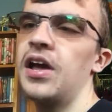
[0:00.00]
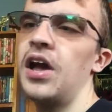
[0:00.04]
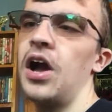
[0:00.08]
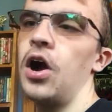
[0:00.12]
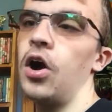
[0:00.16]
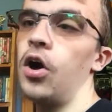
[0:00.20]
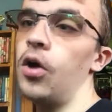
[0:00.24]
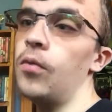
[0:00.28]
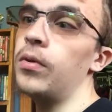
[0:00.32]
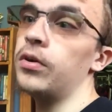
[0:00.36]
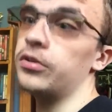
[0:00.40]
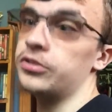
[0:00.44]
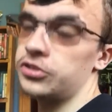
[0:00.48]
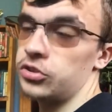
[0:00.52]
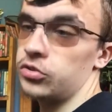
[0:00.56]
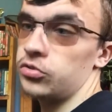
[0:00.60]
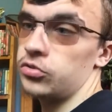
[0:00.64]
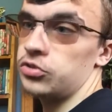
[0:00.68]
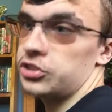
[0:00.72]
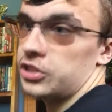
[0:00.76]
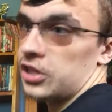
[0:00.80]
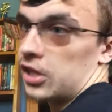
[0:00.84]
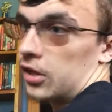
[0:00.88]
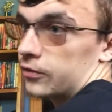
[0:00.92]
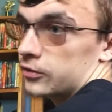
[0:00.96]
almost two
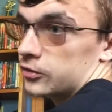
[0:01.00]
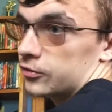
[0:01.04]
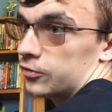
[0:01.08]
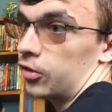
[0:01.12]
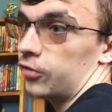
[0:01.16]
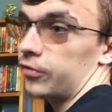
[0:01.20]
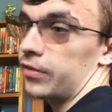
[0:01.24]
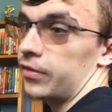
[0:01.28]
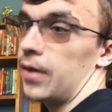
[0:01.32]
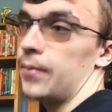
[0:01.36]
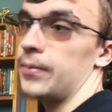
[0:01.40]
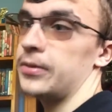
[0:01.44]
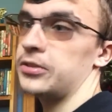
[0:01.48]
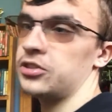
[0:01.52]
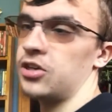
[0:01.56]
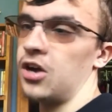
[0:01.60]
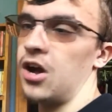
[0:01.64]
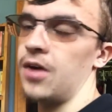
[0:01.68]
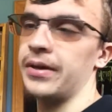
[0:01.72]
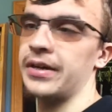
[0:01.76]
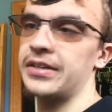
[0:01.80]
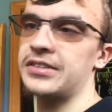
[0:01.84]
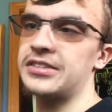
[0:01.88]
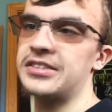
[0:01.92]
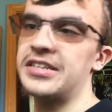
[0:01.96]
shelves full of Image
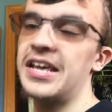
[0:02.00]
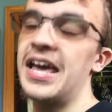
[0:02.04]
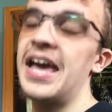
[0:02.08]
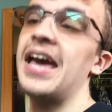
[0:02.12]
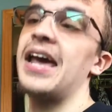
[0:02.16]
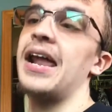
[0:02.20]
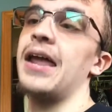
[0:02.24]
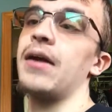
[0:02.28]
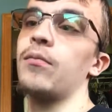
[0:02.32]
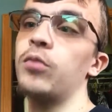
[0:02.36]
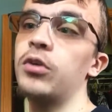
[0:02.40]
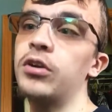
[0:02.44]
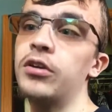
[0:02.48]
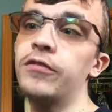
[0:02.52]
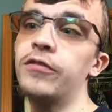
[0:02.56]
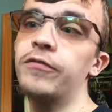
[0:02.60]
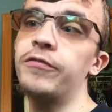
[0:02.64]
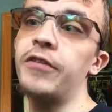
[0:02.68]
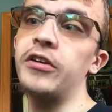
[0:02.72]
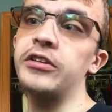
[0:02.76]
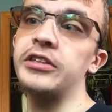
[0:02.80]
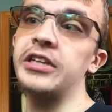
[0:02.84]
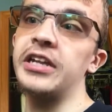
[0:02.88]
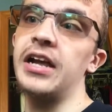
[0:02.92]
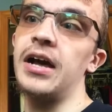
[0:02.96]
comics, and I would have
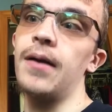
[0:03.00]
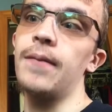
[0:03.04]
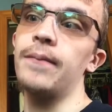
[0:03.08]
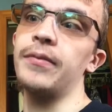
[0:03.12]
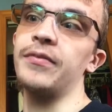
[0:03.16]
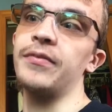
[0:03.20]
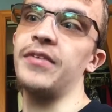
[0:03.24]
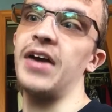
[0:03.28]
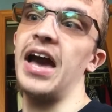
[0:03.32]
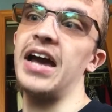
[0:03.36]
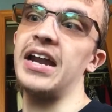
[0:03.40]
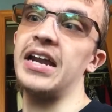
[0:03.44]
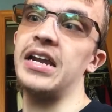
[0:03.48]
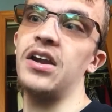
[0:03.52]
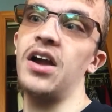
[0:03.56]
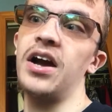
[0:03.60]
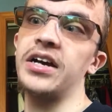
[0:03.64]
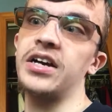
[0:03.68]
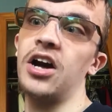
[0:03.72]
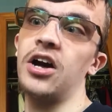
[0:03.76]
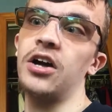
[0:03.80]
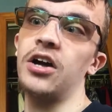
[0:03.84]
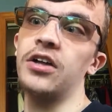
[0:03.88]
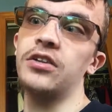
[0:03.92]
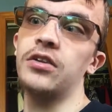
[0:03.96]
filled it up had I not
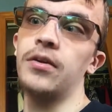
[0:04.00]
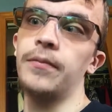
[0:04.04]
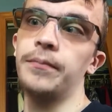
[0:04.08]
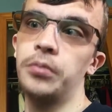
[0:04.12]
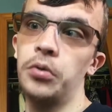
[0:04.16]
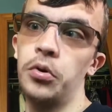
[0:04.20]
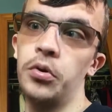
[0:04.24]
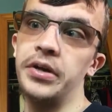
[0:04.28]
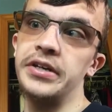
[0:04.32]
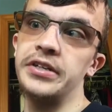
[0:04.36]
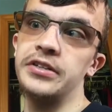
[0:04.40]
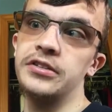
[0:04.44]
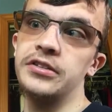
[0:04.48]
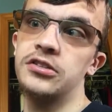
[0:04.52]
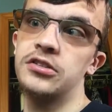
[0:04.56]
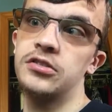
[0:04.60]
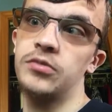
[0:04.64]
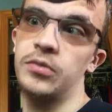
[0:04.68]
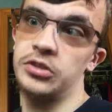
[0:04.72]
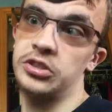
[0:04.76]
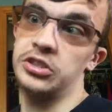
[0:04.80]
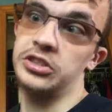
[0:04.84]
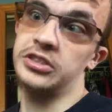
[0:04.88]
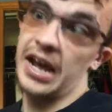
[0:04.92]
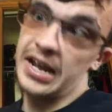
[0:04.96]
gotten The Boys,
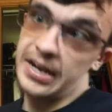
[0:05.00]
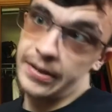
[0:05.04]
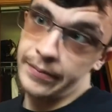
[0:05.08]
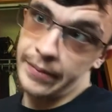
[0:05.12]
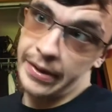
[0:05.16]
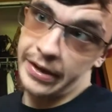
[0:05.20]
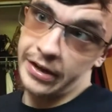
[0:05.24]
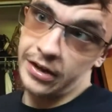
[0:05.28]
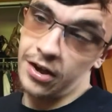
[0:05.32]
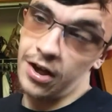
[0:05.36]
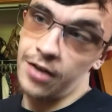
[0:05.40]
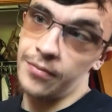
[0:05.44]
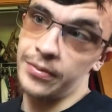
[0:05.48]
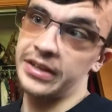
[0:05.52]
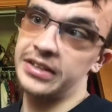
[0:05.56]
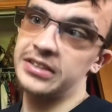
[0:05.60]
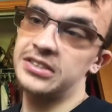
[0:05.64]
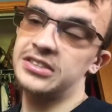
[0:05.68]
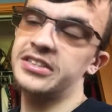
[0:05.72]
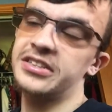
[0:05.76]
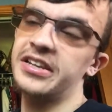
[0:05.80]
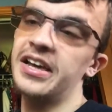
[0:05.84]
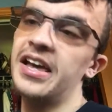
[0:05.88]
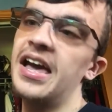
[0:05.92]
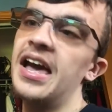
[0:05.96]
which was Dynamite
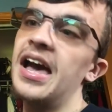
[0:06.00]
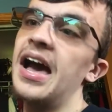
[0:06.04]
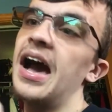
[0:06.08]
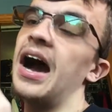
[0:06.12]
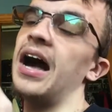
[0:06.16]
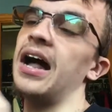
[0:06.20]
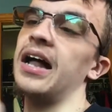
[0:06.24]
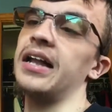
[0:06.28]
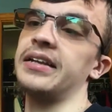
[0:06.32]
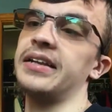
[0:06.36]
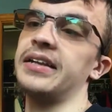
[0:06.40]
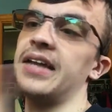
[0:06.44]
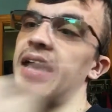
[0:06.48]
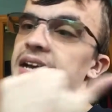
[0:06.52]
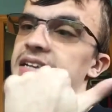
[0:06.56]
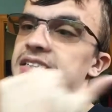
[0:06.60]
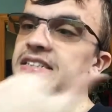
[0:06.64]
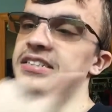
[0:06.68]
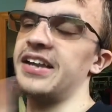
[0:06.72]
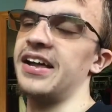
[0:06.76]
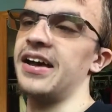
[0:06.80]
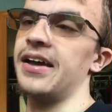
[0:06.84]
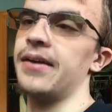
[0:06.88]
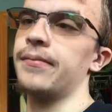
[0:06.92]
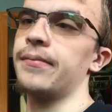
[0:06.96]
Comics, uh, last
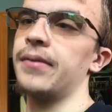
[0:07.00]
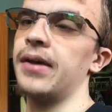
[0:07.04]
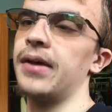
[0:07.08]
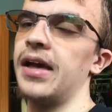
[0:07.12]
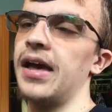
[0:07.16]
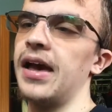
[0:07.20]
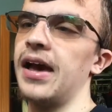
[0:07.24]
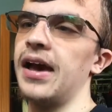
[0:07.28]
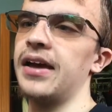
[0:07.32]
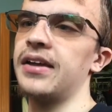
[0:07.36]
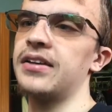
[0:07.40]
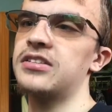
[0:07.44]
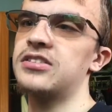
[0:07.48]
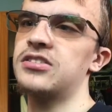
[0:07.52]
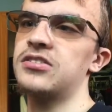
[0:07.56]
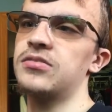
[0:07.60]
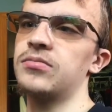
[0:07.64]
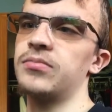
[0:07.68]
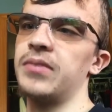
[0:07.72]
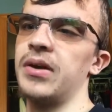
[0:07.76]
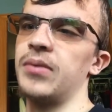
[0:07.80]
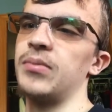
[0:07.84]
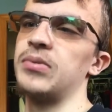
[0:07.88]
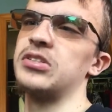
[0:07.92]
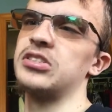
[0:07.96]
time at,
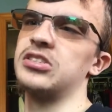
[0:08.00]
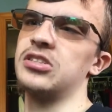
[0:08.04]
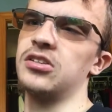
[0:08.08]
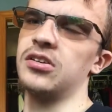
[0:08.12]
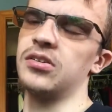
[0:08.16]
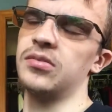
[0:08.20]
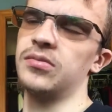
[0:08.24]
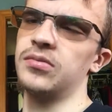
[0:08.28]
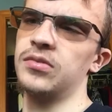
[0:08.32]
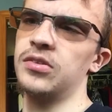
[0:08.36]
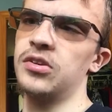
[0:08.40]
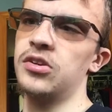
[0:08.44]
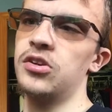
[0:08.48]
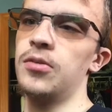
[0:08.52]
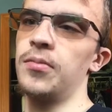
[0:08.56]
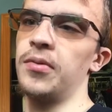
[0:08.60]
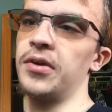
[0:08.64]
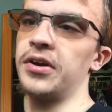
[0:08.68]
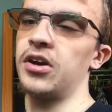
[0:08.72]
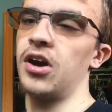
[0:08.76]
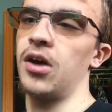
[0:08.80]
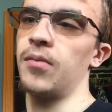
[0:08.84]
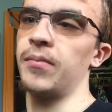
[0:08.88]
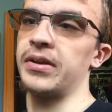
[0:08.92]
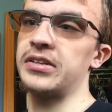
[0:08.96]
I went to Newbury
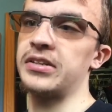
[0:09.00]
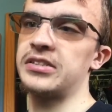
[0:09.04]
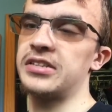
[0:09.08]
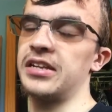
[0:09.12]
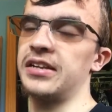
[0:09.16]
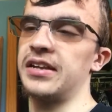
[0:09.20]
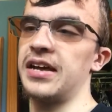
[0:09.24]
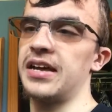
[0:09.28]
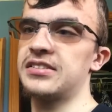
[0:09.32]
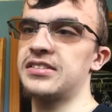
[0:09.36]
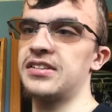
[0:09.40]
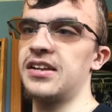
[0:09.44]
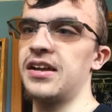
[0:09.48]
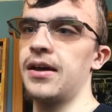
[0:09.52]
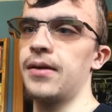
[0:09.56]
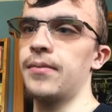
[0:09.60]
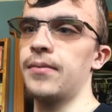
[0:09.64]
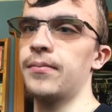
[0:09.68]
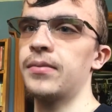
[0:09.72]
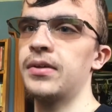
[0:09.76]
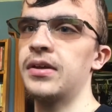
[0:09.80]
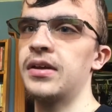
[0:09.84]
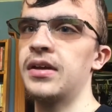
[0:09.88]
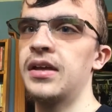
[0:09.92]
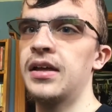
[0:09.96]
Comics at last time,
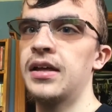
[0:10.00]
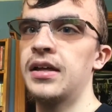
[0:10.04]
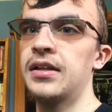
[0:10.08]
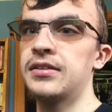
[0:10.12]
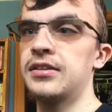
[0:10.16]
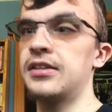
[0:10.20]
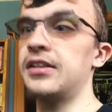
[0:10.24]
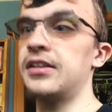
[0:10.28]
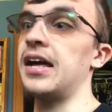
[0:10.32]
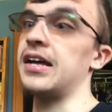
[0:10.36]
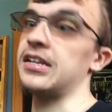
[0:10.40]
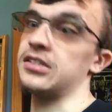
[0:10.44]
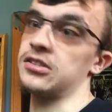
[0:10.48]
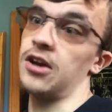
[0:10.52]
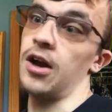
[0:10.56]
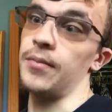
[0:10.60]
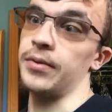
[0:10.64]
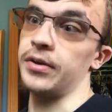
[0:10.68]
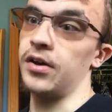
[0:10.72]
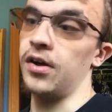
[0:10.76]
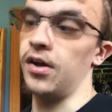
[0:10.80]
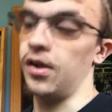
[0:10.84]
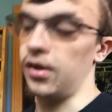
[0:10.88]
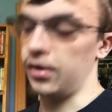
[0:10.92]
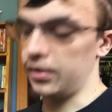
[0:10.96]
the last comic
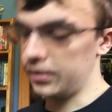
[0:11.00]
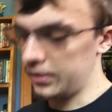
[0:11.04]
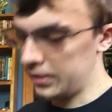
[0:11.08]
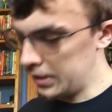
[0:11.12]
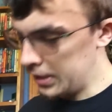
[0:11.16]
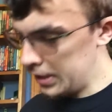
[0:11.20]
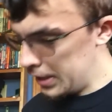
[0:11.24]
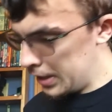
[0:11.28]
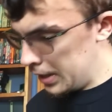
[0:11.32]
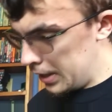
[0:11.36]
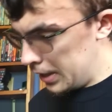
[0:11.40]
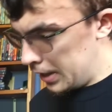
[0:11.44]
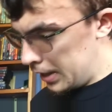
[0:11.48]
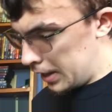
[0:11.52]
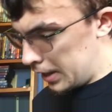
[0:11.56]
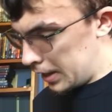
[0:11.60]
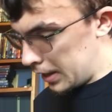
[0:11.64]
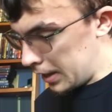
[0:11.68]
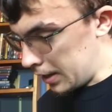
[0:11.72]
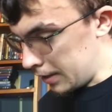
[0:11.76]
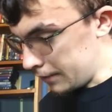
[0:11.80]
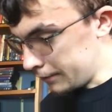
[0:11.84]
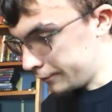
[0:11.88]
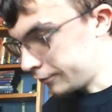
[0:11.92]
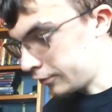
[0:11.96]
haul.
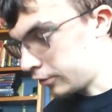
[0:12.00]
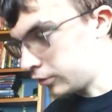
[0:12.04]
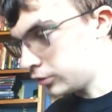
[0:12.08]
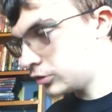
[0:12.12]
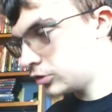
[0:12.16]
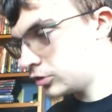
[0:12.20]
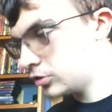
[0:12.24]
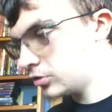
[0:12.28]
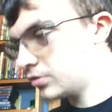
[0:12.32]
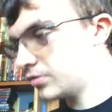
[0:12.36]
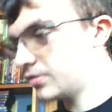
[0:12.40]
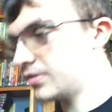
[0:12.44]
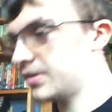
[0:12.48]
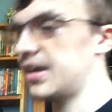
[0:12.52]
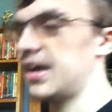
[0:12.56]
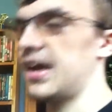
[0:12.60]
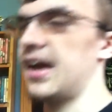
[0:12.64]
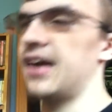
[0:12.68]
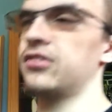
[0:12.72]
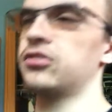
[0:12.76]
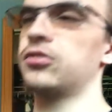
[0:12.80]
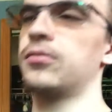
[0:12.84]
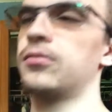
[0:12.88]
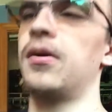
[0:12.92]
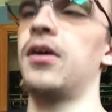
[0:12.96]
Um, first, eh,
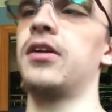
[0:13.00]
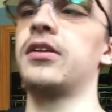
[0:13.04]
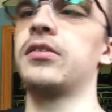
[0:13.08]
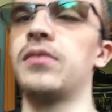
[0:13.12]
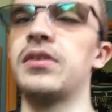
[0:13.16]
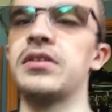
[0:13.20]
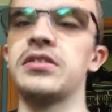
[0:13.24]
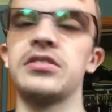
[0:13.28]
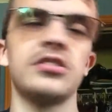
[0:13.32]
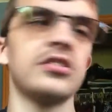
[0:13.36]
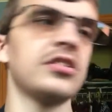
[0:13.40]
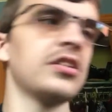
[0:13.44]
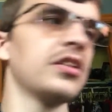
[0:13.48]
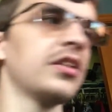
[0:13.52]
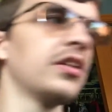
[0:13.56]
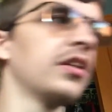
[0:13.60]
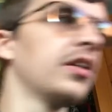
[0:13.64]
I'll do them all at once.